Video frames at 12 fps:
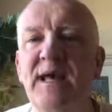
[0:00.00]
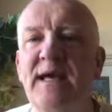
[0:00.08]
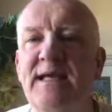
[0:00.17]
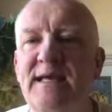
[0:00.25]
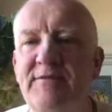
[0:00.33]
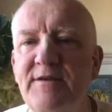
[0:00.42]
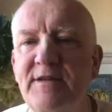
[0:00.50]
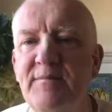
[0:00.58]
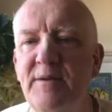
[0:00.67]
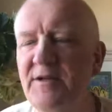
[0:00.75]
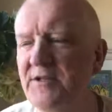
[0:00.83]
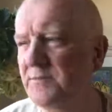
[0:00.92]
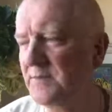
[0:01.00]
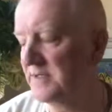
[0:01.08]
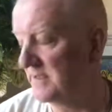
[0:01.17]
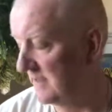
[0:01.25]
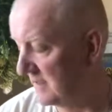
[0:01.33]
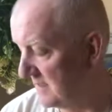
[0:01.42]
and giving the
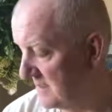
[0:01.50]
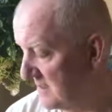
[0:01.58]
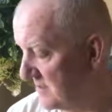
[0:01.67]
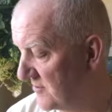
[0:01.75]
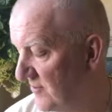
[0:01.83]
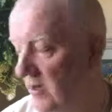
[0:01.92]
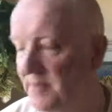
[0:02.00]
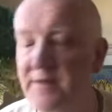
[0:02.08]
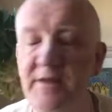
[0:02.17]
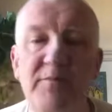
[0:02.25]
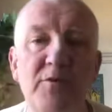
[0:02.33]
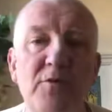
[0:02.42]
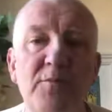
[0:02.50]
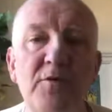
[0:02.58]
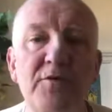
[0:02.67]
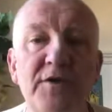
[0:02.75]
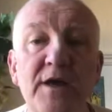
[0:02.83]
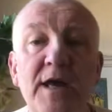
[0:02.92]
punishment as is described in the
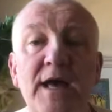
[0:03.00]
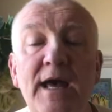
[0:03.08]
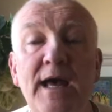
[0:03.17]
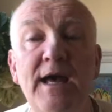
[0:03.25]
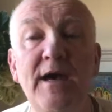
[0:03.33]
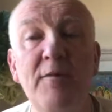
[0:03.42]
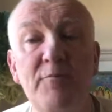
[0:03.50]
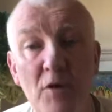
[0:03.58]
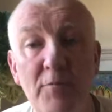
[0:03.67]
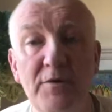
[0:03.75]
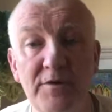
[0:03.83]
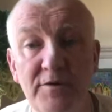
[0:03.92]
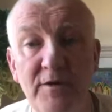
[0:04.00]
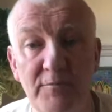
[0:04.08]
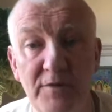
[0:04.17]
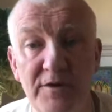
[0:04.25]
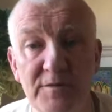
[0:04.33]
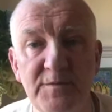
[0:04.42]
purport, appropriate
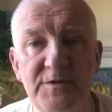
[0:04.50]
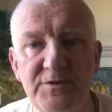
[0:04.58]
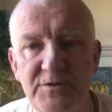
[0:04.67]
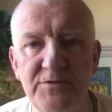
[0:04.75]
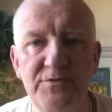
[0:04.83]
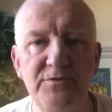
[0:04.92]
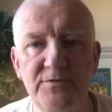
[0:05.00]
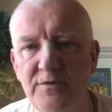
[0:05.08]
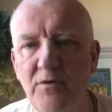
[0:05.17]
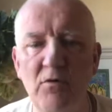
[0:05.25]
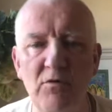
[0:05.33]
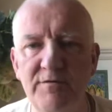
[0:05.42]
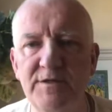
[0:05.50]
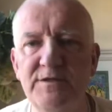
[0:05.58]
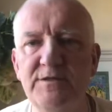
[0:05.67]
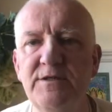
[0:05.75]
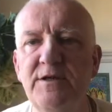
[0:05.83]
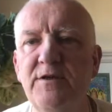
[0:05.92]
punishment to all of
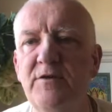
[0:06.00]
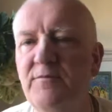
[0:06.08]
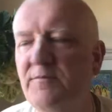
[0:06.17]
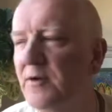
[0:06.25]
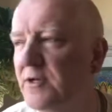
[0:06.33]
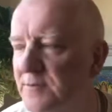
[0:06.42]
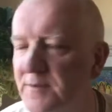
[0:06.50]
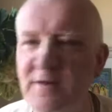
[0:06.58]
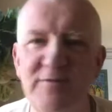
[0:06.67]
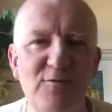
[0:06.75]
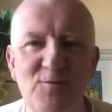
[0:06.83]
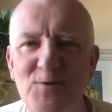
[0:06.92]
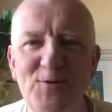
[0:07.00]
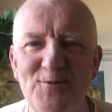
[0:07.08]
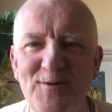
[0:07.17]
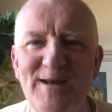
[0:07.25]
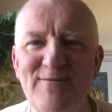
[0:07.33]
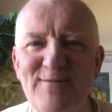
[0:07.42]
us, punishment and reward,
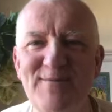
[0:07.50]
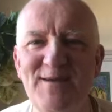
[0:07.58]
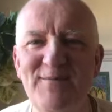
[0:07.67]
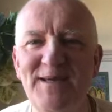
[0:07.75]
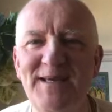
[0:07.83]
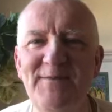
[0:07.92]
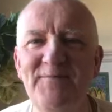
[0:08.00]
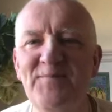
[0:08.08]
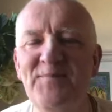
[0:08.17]
whatever it may be.